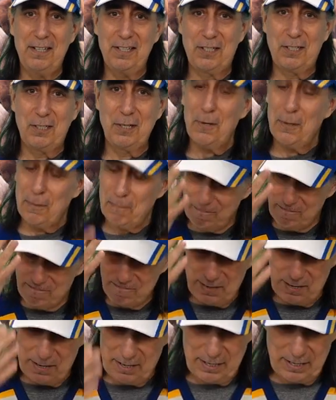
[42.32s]
so
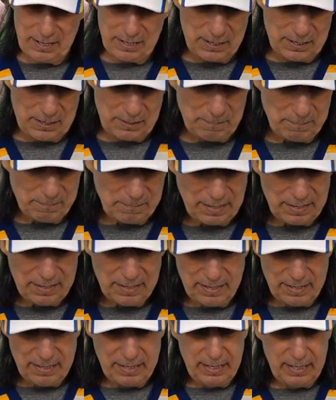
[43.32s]
there you go.
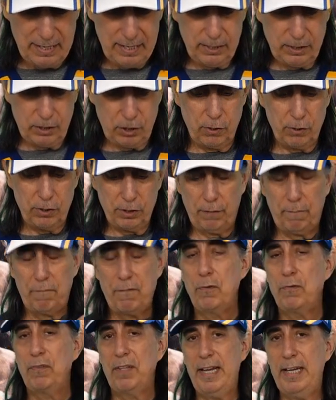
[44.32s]
So there's a
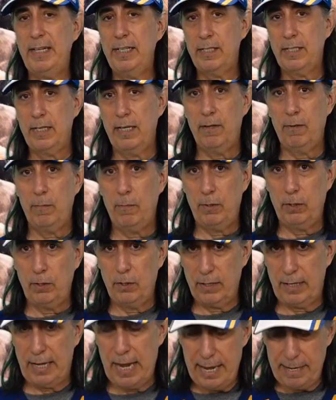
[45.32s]
few things I'll, we'll
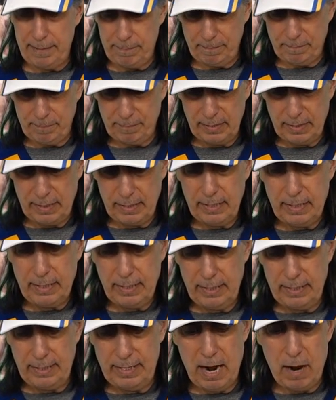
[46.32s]
look at.
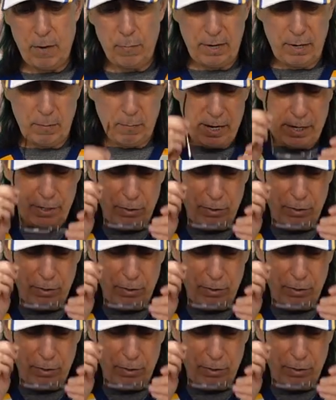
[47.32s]
Now what I want